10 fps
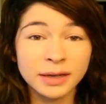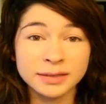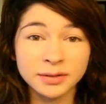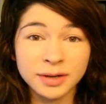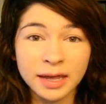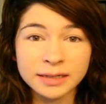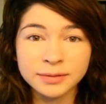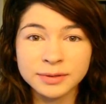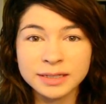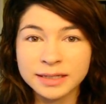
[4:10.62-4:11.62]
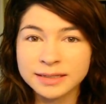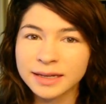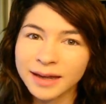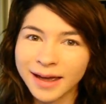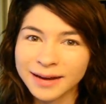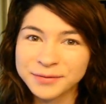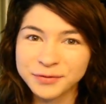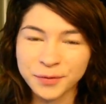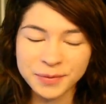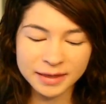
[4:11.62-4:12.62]
Okay, so next I'm going to take the second item
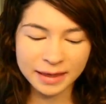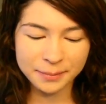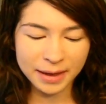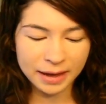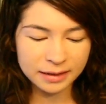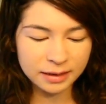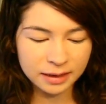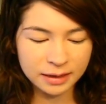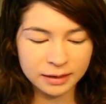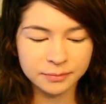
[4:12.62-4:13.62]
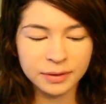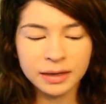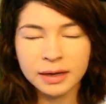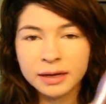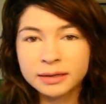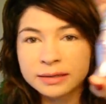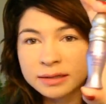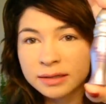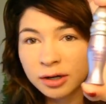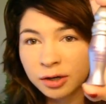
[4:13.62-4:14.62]
from the Glam bag. And this
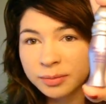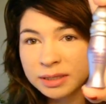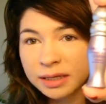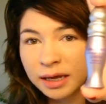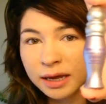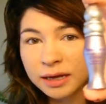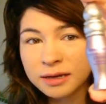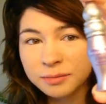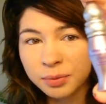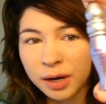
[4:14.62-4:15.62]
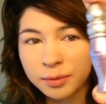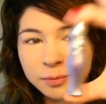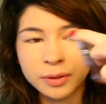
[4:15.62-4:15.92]
is the Urban Decay Primer